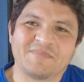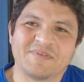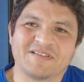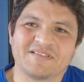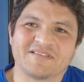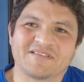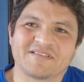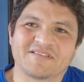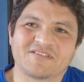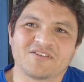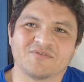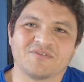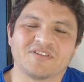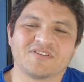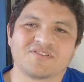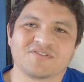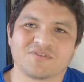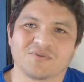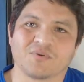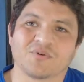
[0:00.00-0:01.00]
been so
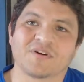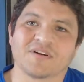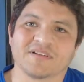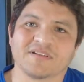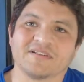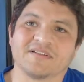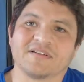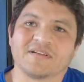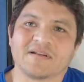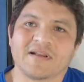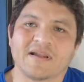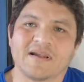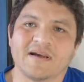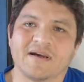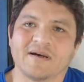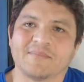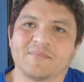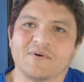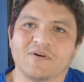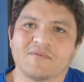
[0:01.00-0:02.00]
distorted
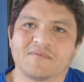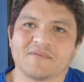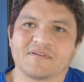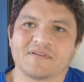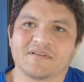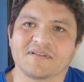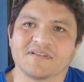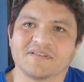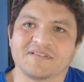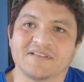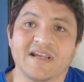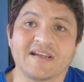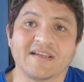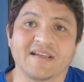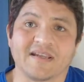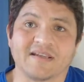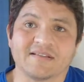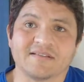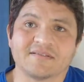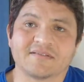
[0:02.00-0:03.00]
over the
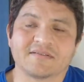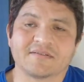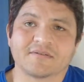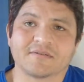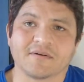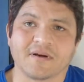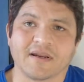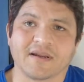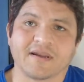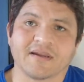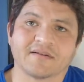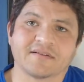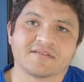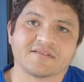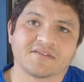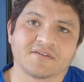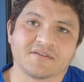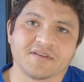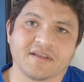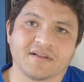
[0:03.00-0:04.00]
decades, right? And
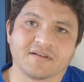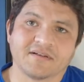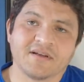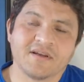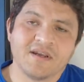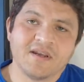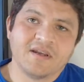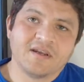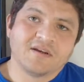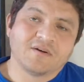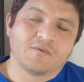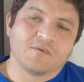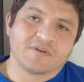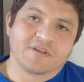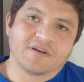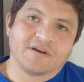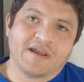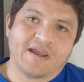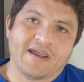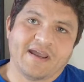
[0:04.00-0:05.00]
so then what
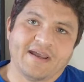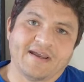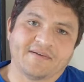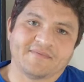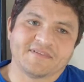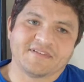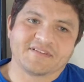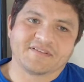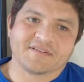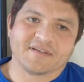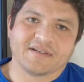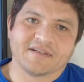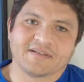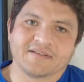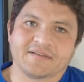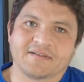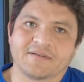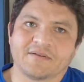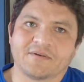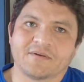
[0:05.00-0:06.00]
you'll have is
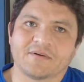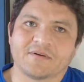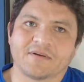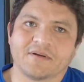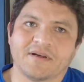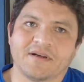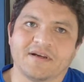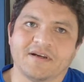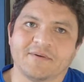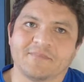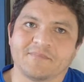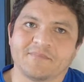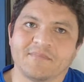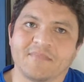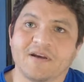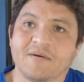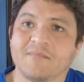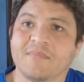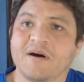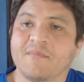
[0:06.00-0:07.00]
like
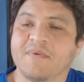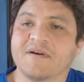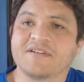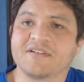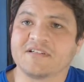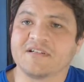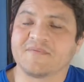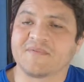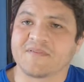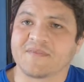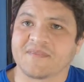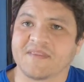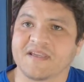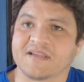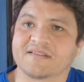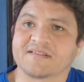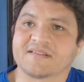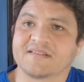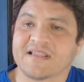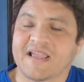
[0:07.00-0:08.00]
a bunch of different
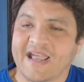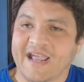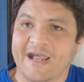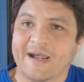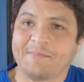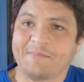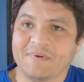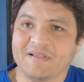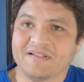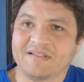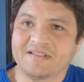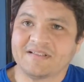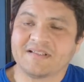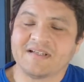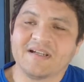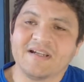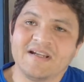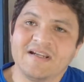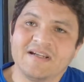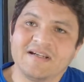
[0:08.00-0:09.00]
things happened.
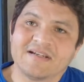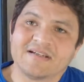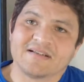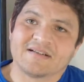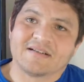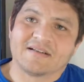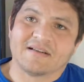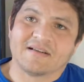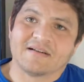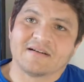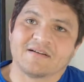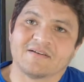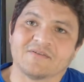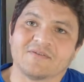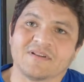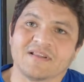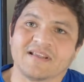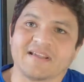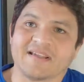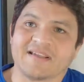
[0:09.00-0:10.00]
Not
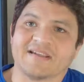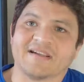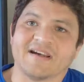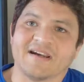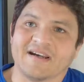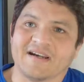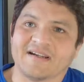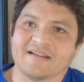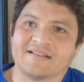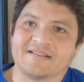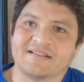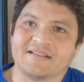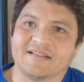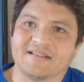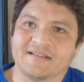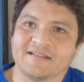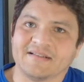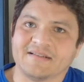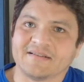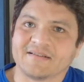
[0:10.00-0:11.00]
only
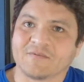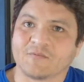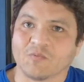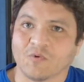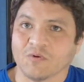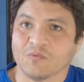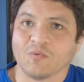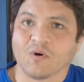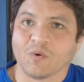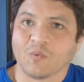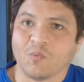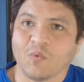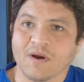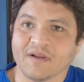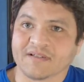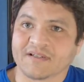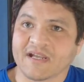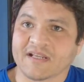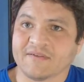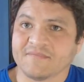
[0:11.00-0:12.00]
did World War
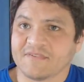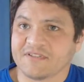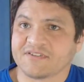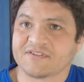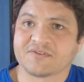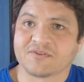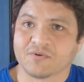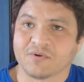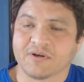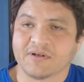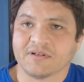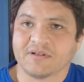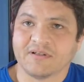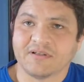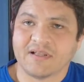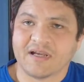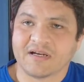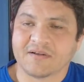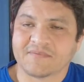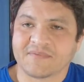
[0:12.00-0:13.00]
One kind of distort a
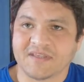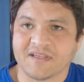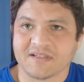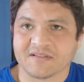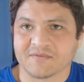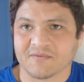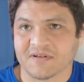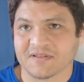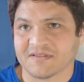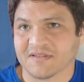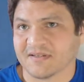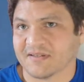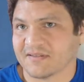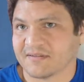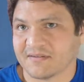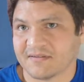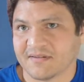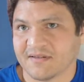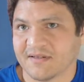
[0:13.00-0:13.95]
lot of things, where it's like